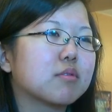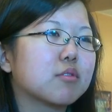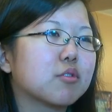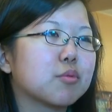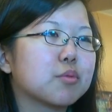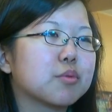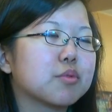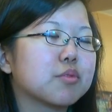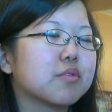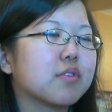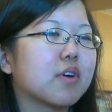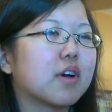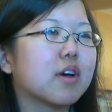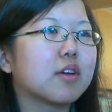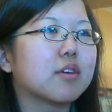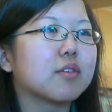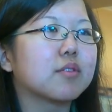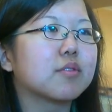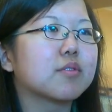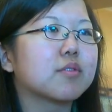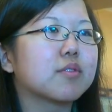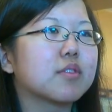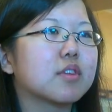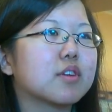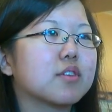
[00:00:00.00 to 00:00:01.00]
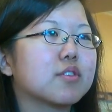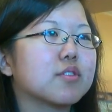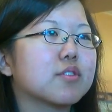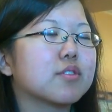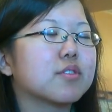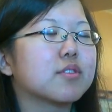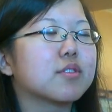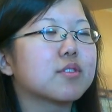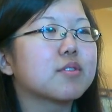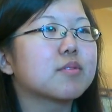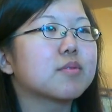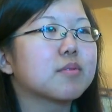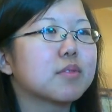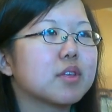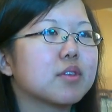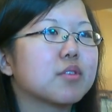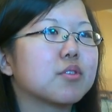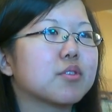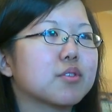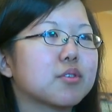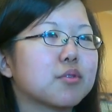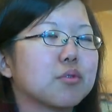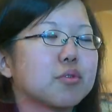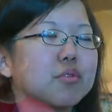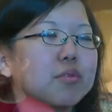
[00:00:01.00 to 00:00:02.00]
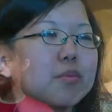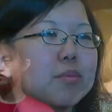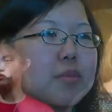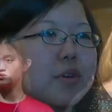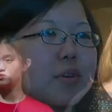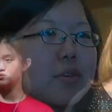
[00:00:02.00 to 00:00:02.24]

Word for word: groups of five, the digits, and then just going from